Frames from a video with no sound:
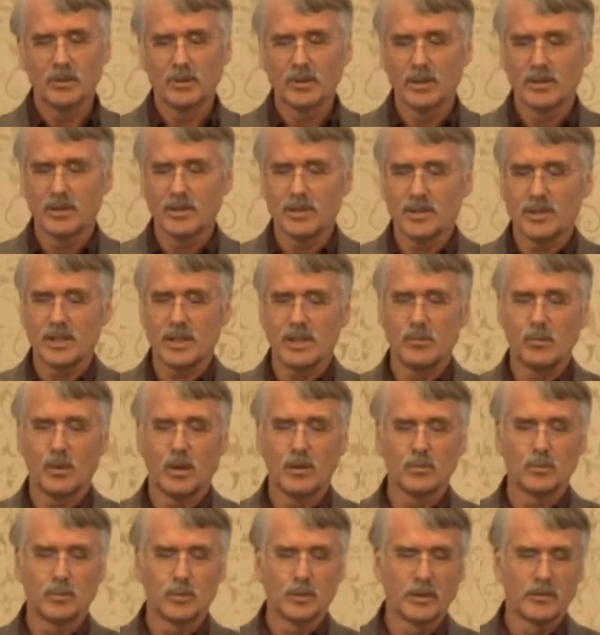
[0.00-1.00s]
order to see
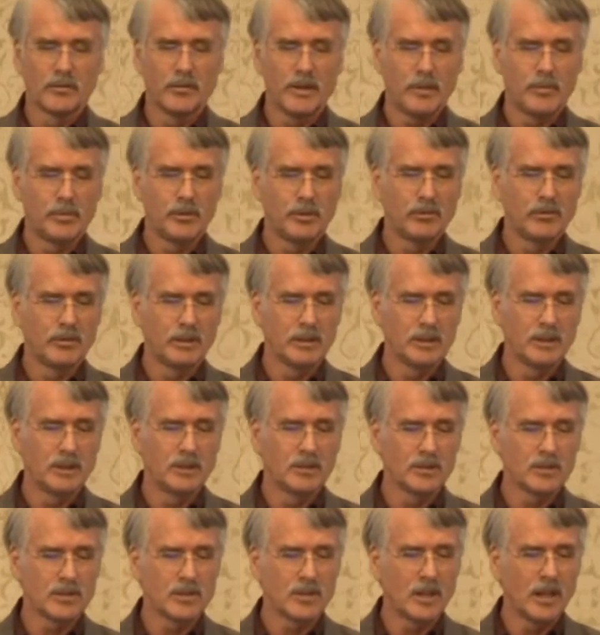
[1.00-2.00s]
what water vapor really
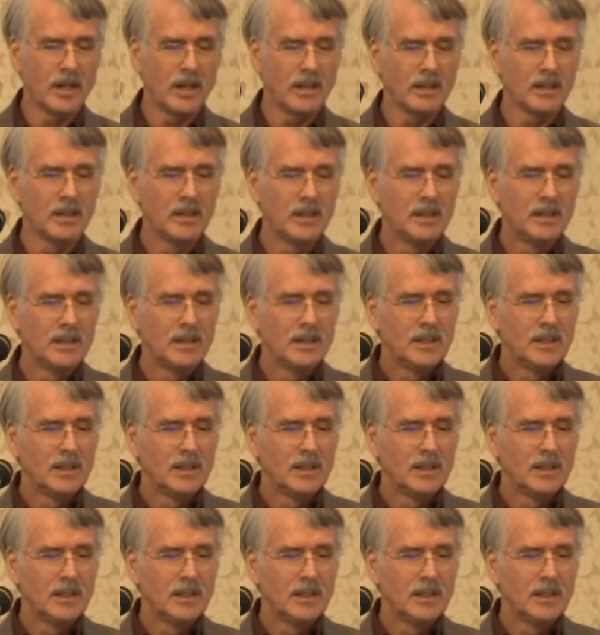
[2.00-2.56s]
looks like.